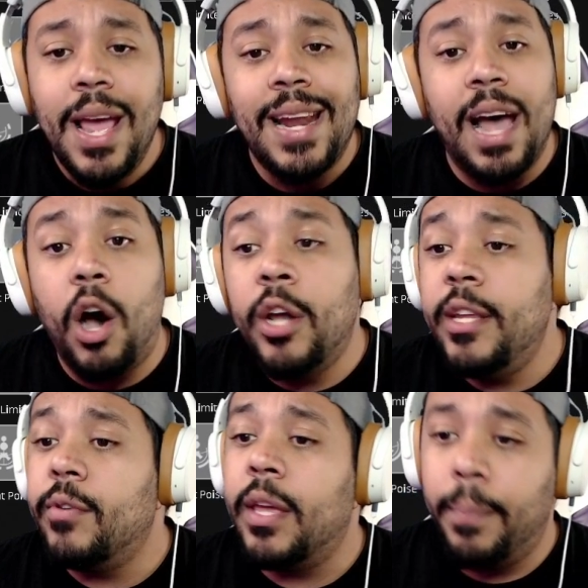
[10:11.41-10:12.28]
Now,
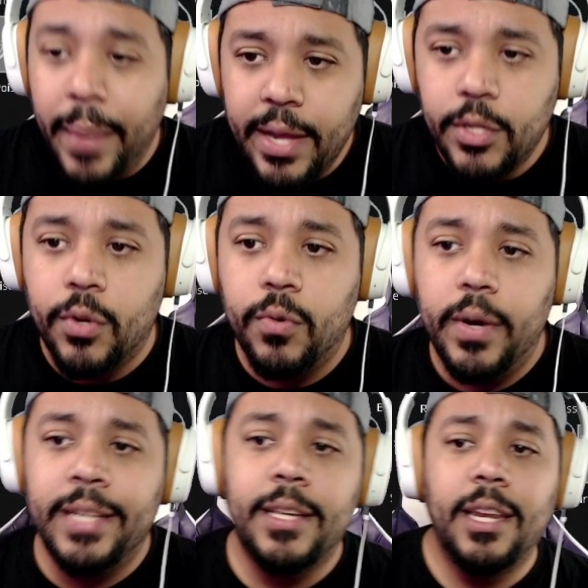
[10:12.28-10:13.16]
Unyielding Mantle,
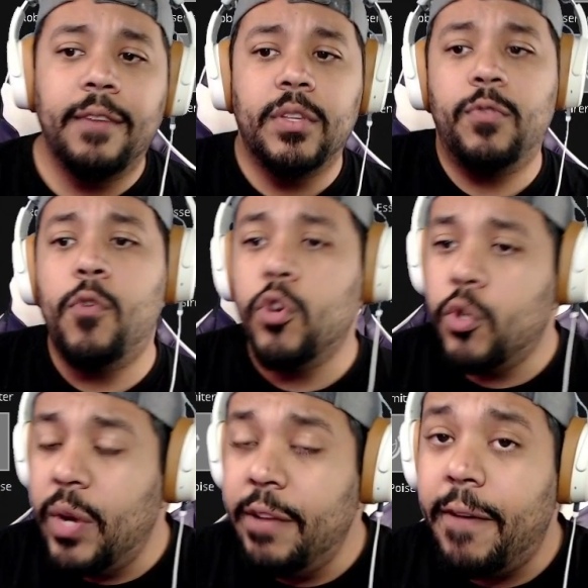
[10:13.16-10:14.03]
it's going to give us
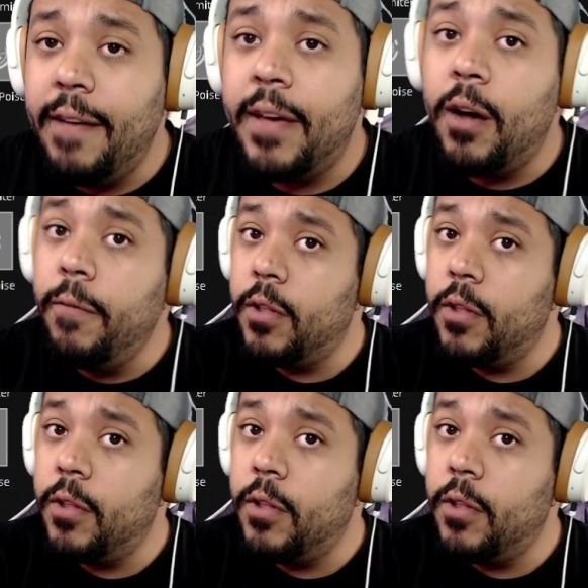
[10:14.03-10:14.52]
425 health.